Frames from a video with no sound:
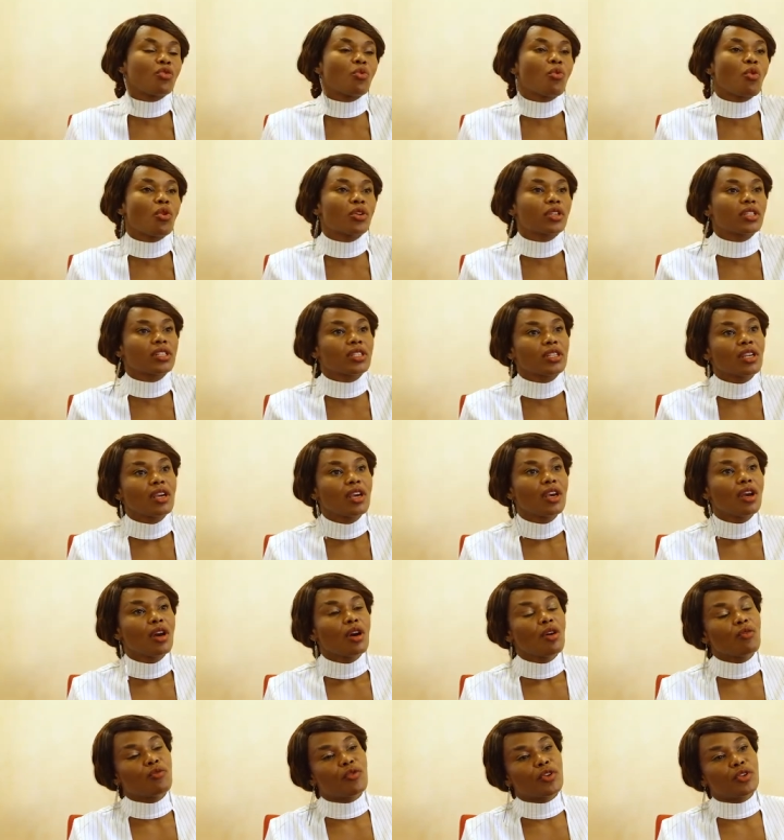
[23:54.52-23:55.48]
you want
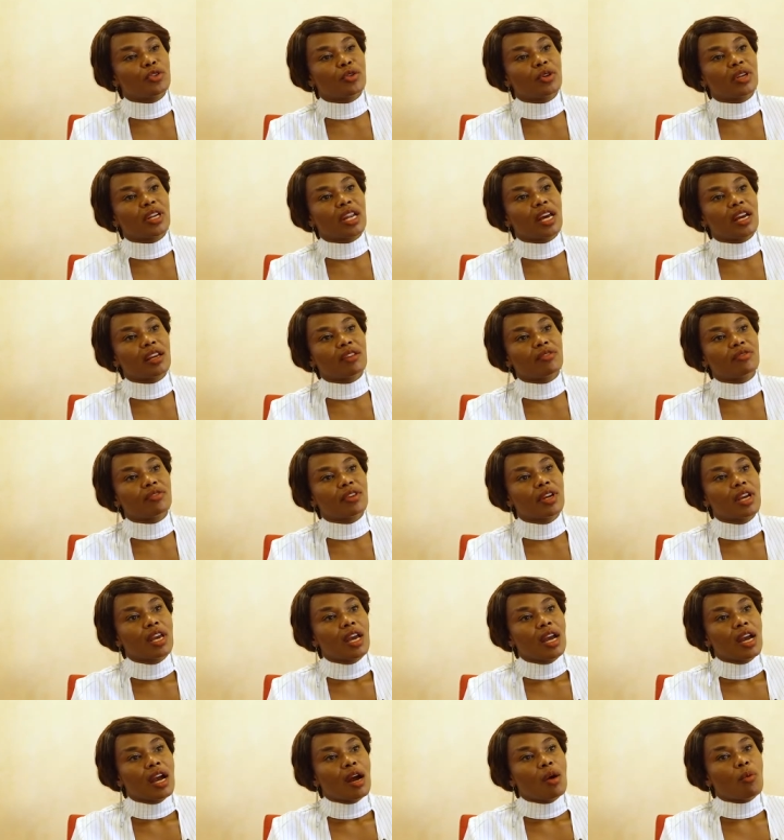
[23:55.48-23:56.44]
for your life.
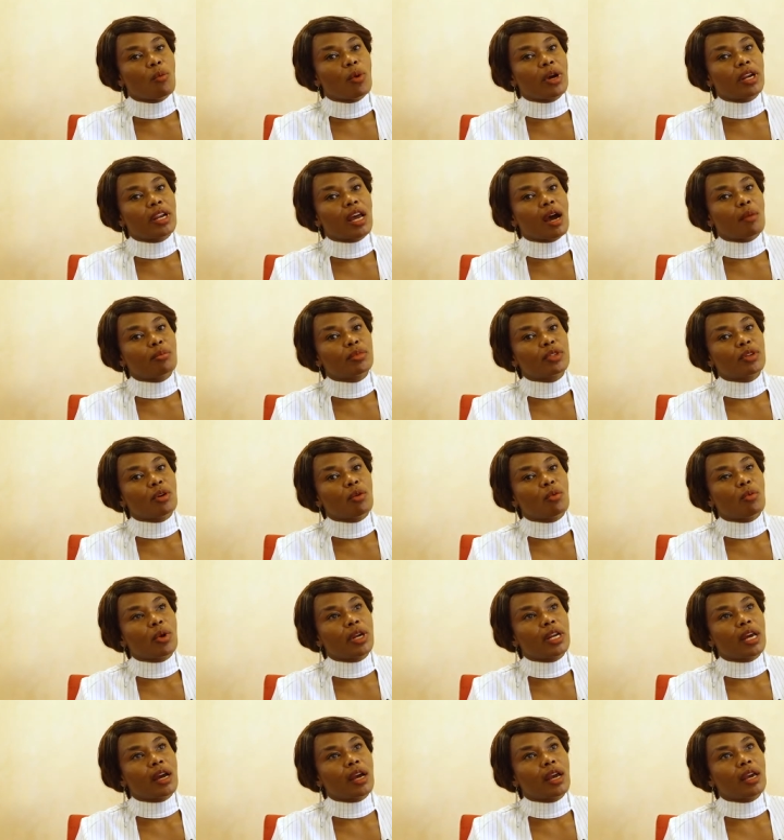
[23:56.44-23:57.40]

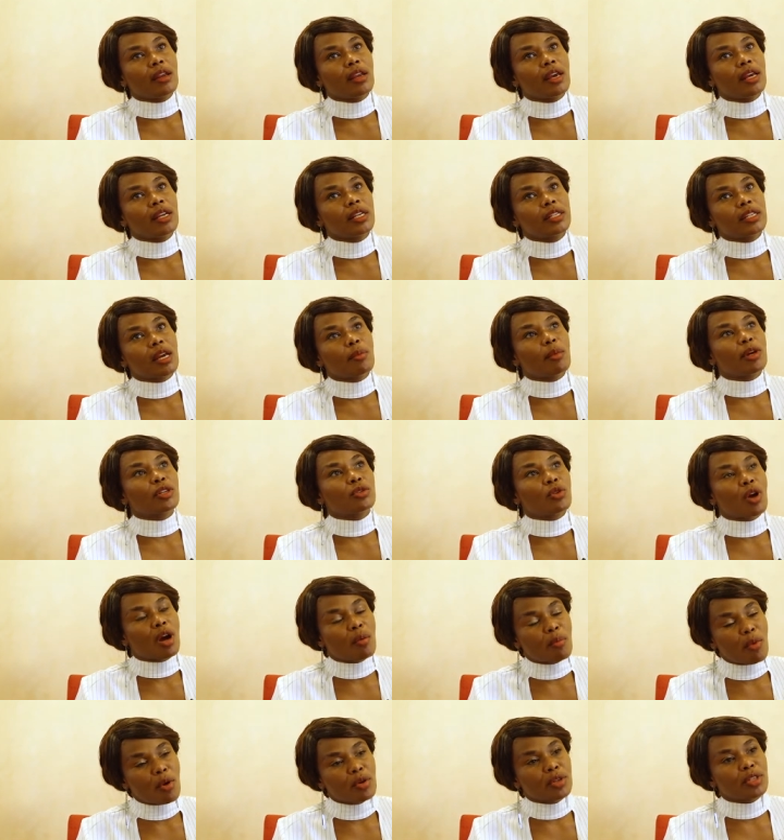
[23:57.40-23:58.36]
Anytime I
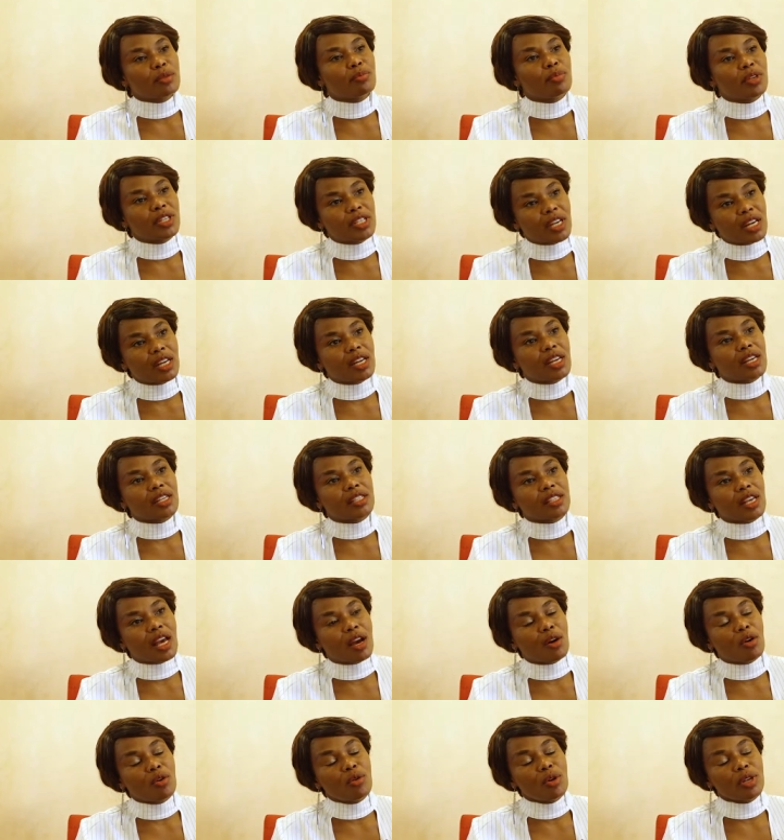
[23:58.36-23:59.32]
talk about bitterness,
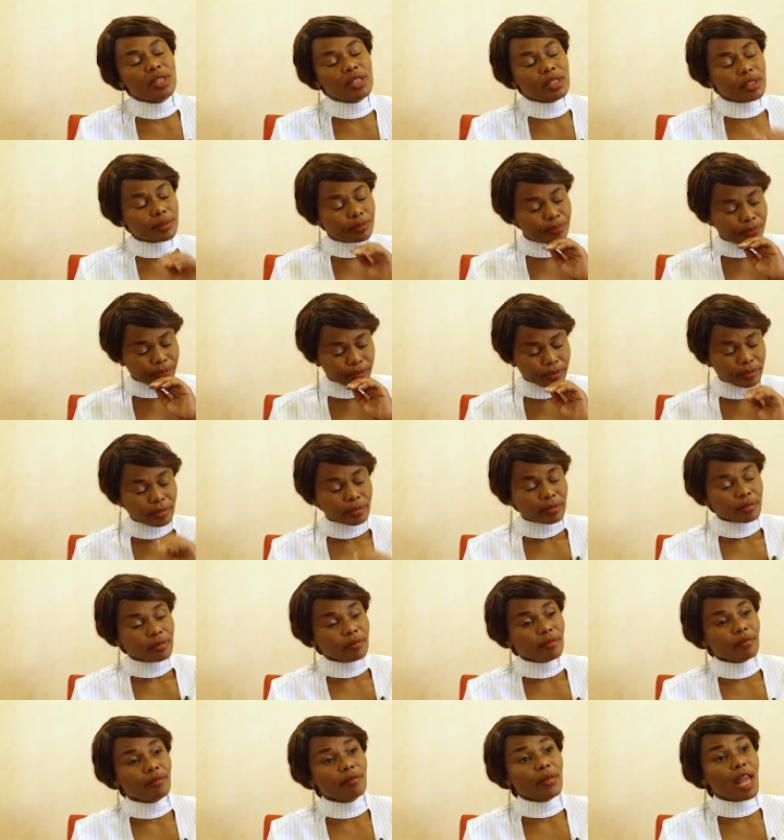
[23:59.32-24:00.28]
I always
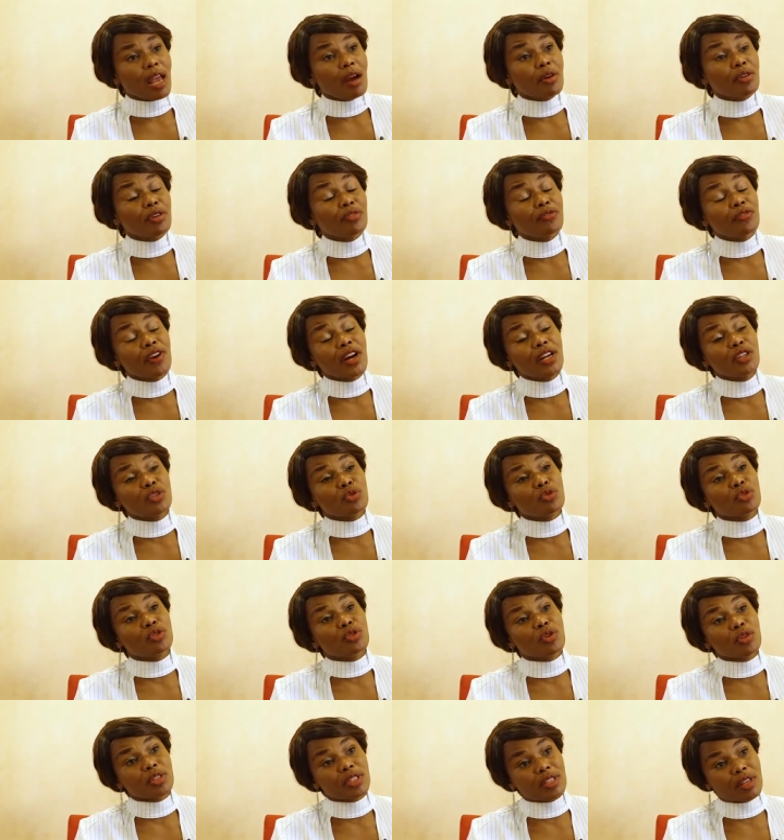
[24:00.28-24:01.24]
refer to
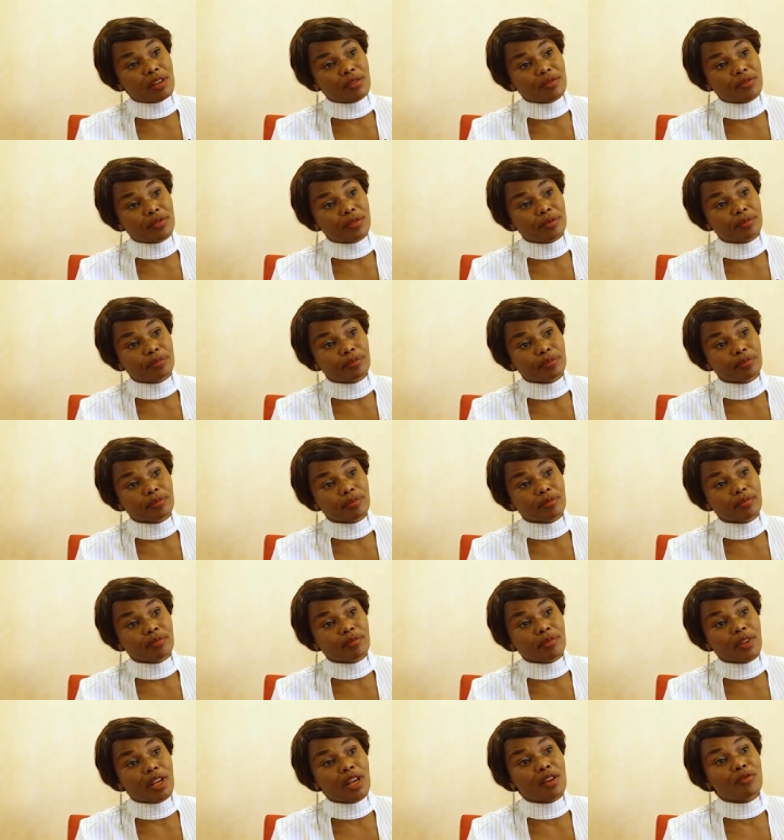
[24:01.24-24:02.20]
Joseph.
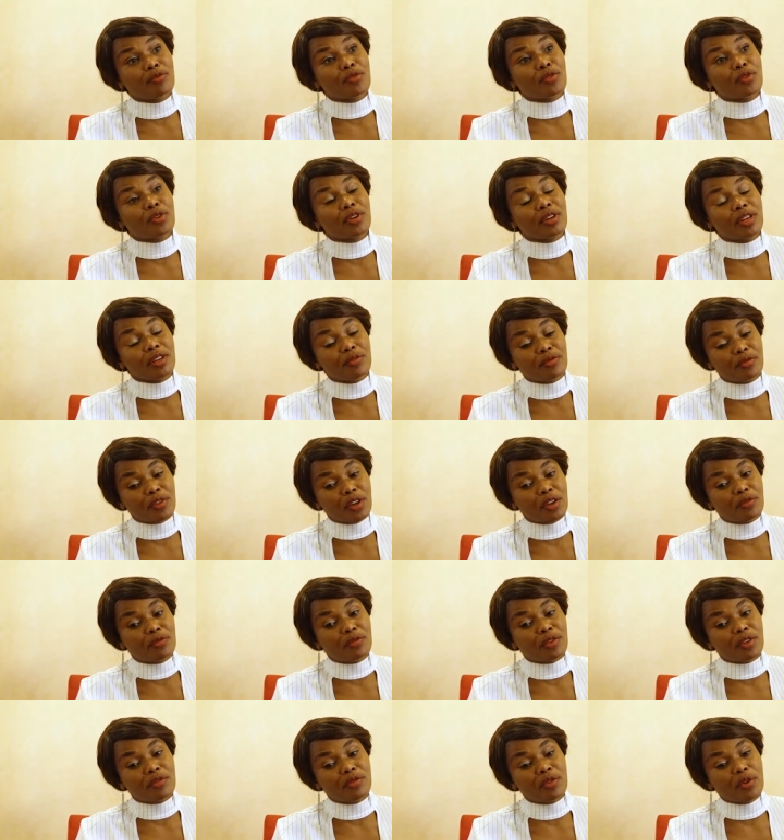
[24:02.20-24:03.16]
If
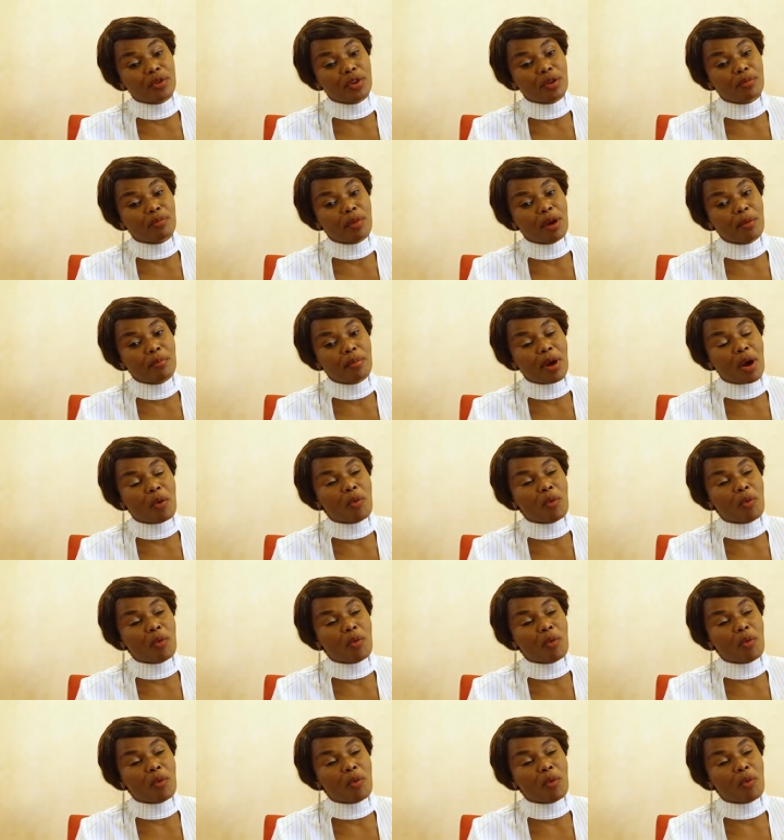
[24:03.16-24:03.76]
you remember